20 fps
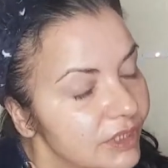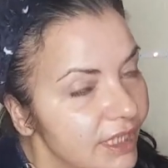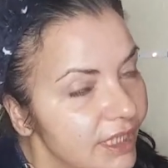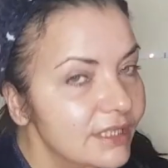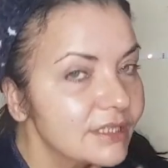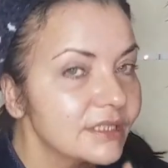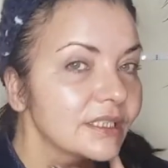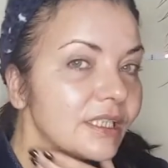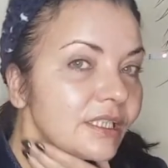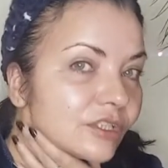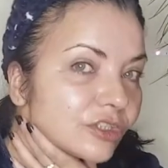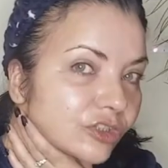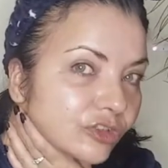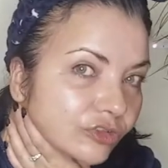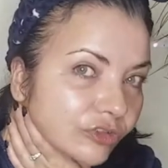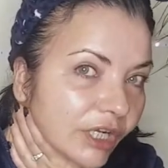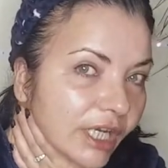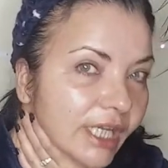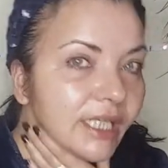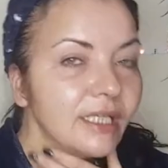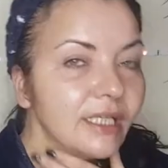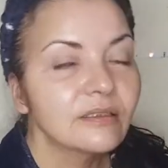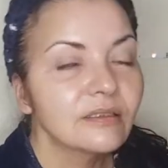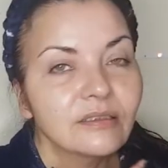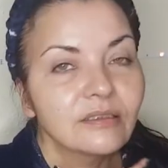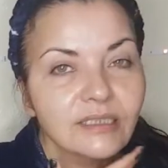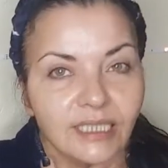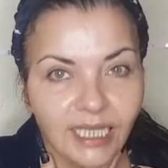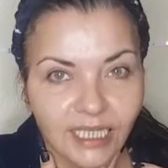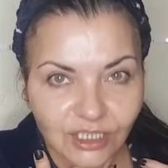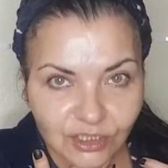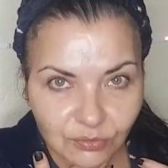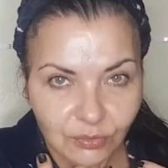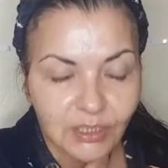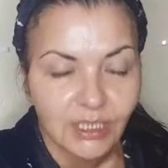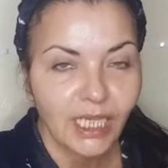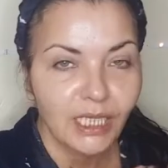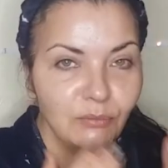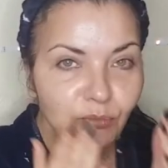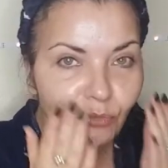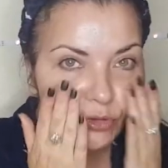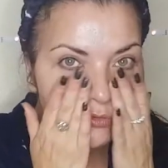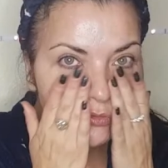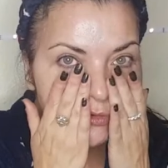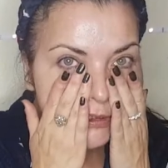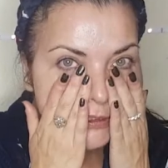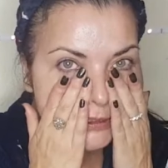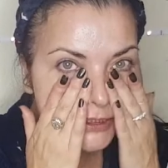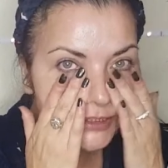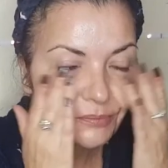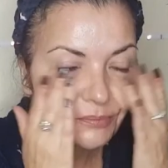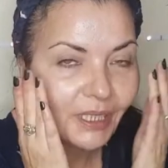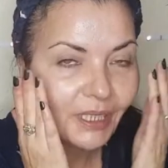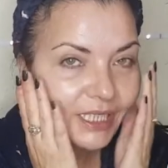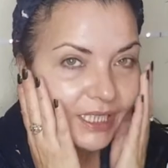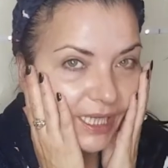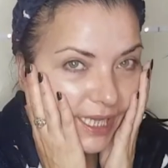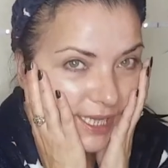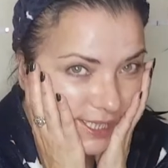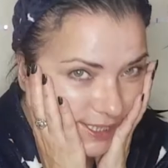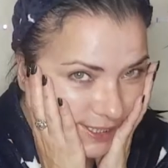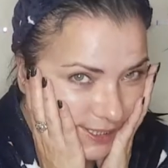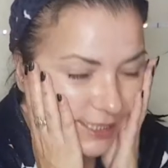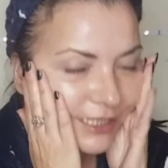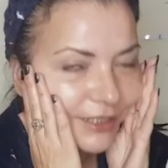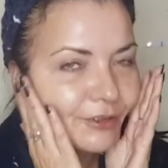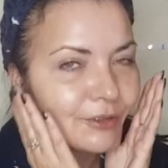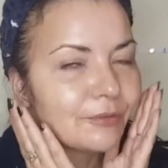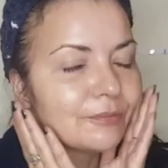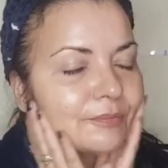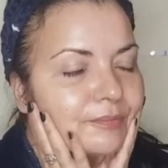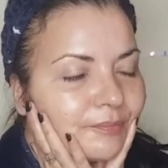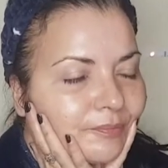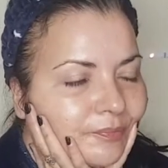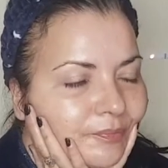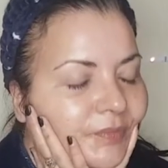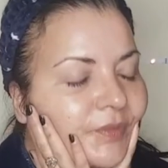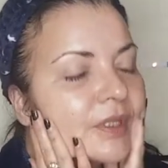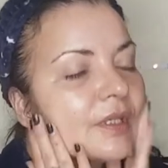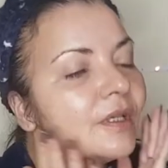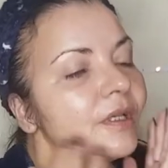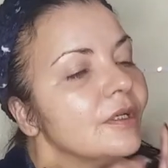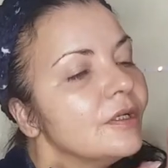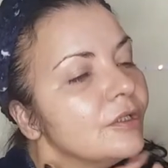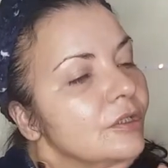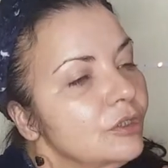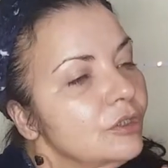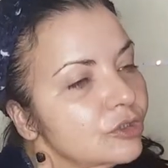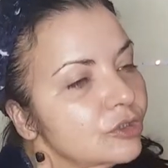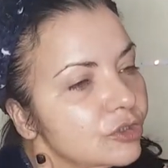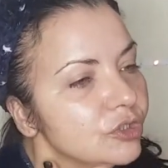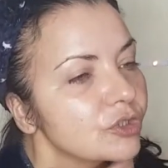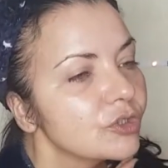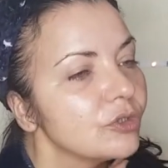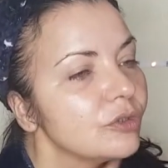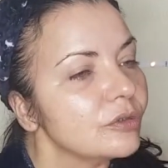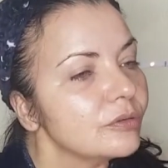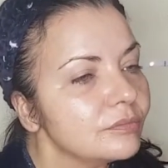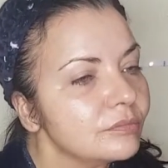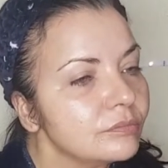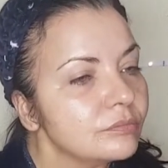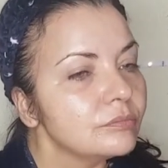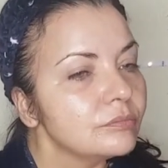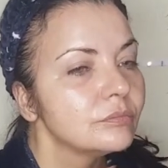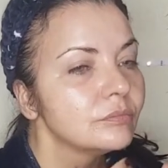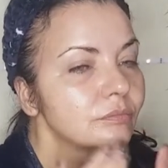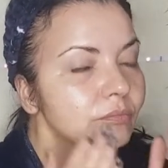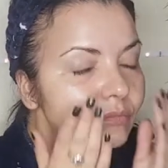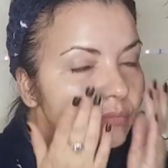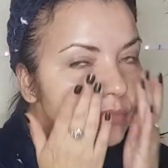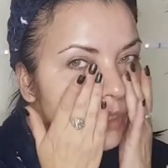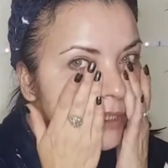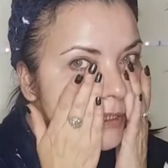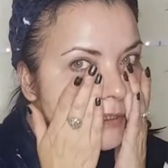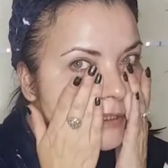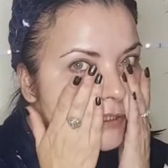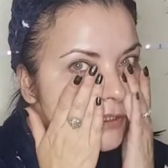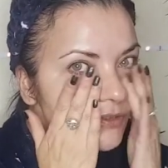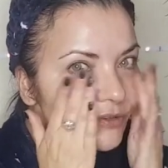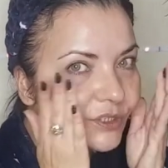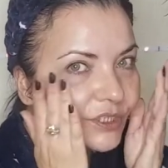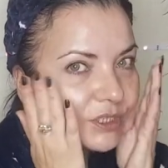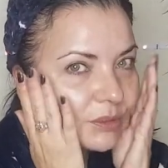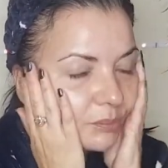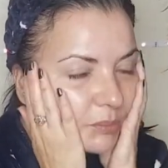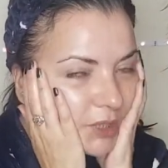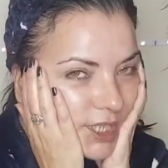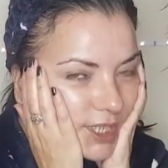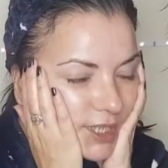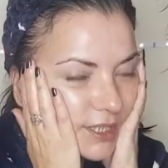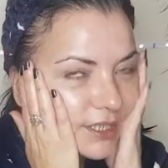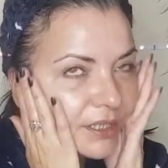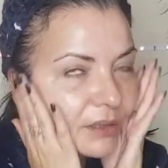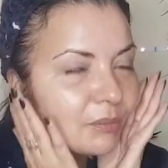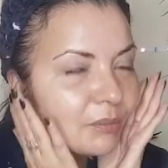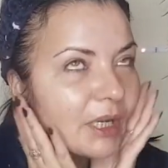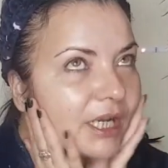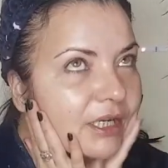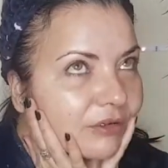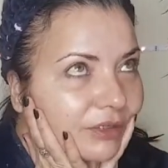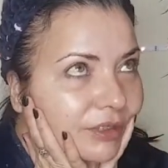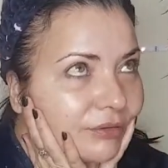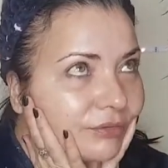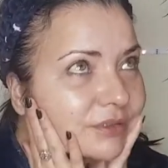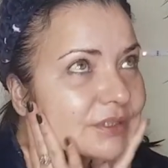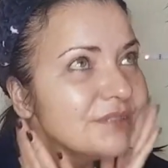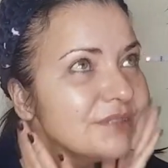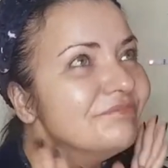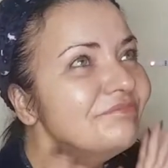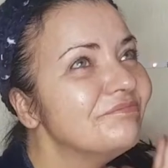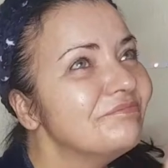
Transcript: this is drying, that's when I move on to my eye care. So excuse the bike in the background.